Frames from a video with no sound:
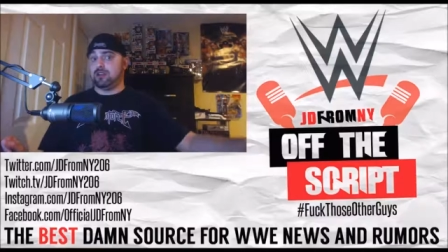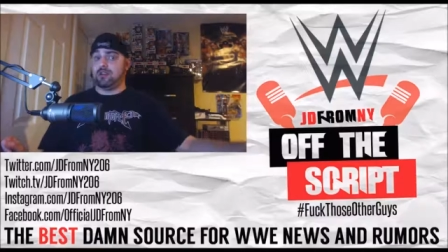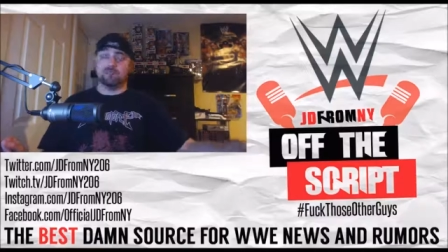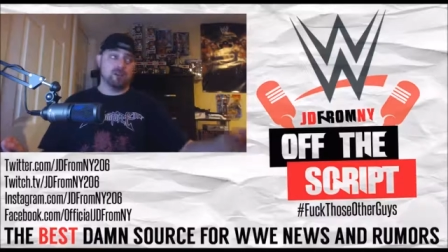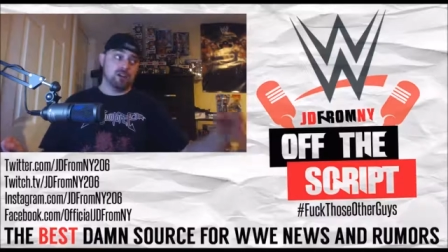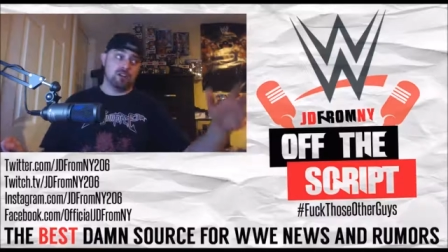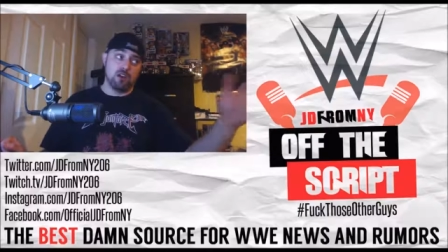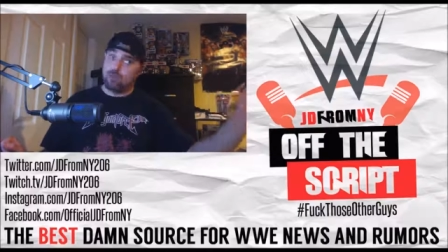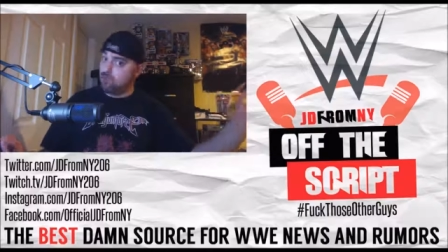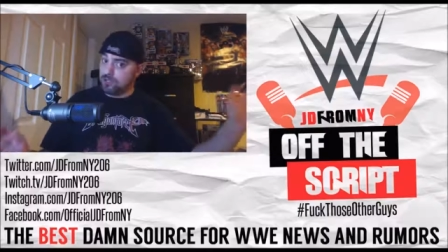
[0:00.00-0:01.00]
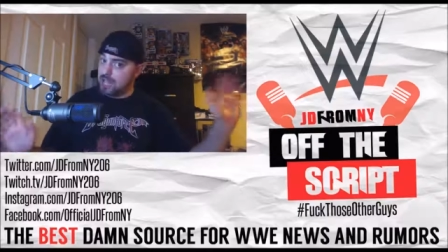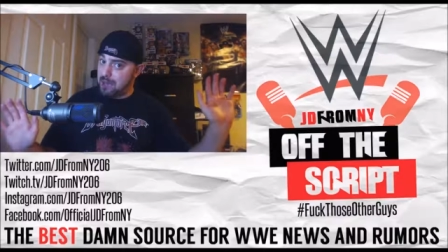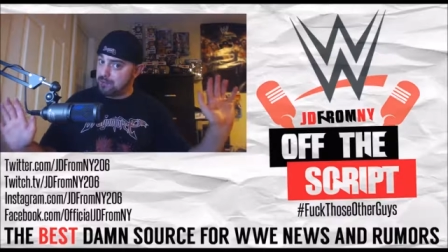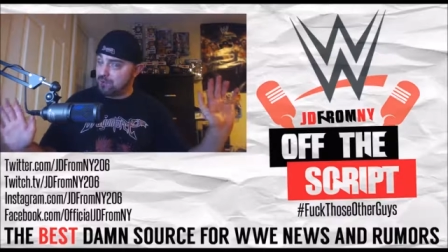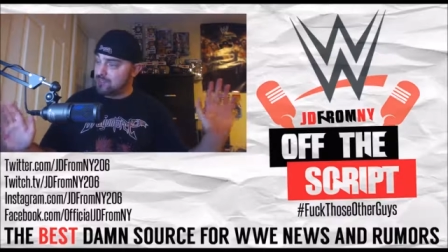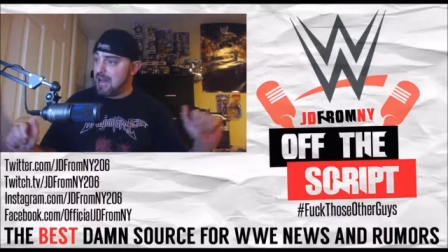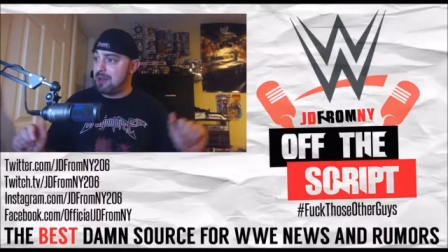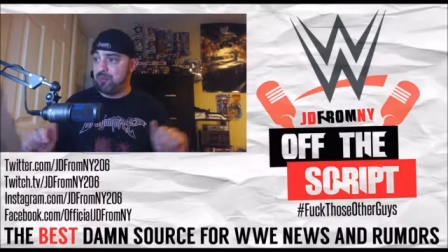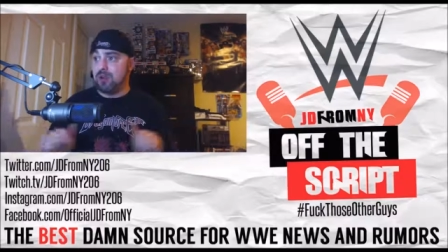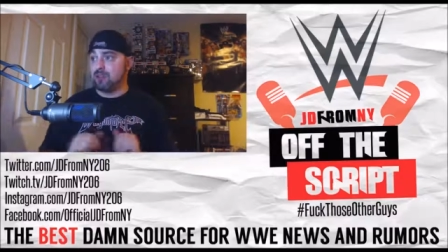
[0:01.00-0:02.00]
You know, I don't know what's happening with
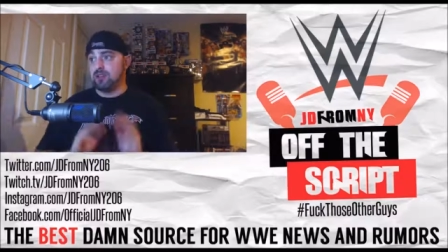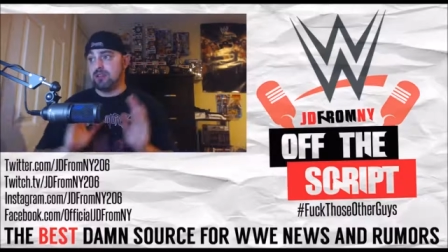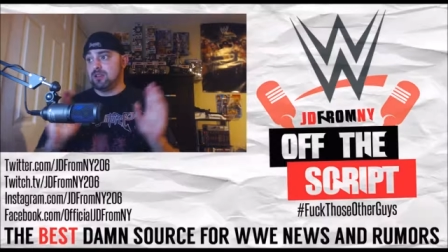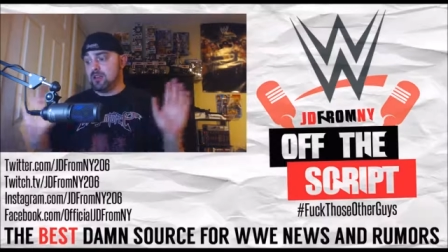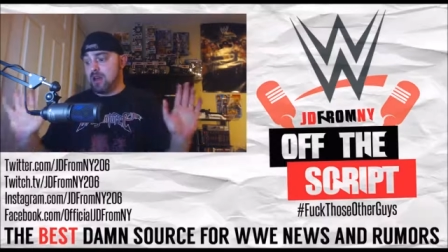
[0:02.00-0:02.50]
that, but